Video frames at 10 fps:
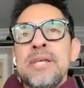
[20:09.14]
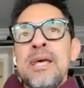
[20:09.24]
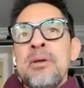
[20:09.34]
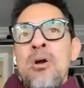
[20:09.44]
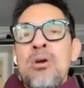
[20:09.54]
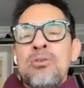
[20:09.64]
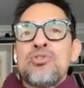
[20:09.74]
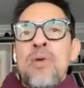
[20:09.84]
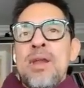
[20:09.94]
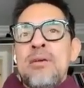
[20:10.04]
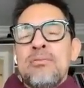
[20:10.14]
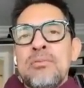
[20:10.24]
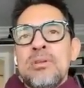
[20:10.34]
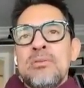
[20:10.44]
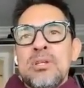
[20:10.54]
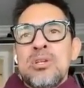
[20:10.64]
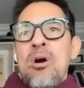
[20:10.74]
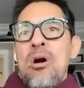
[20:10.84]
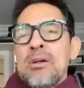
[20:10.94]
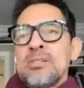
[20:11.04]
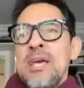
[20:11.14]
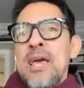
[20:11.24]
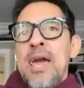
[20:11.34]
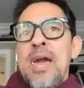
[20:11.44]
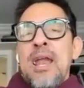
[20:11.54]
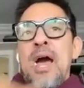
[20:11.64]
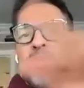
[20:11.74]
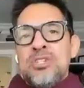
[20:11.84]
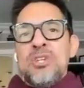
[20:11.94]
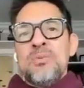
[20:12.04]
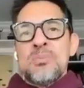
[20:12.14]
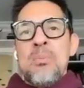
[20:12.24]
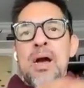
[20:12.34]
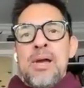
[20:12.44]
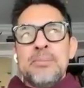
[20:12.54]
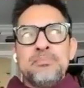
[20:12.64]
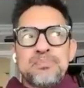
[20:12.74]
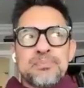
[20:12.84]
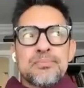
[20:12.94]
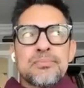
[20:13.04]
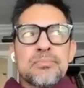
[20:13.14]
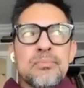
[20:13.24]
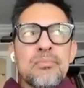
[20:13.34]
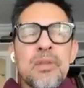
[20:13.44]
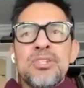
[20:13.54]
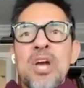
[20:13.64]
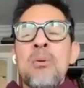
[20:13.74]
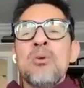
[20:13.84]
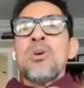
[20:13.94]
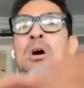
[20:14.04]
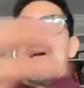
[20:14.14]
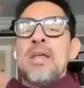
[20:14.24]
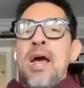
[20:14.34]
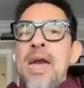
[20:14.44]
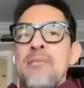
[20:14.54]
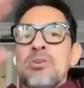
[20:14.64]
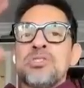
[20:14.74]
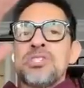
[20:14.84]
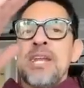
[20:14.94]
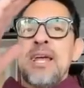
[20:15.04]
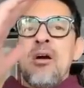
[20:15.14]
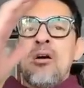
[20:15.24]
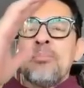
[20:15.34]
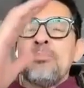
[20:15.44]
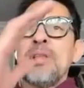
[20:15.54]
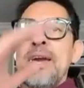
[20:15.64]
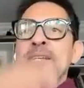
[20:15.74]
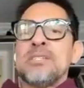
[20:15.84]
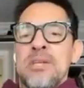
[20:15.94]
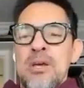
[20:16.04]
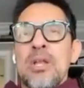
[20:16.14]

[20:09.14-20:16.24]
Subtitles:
seminar training the dogs, and she was my demo dog, and I have her sitting on a place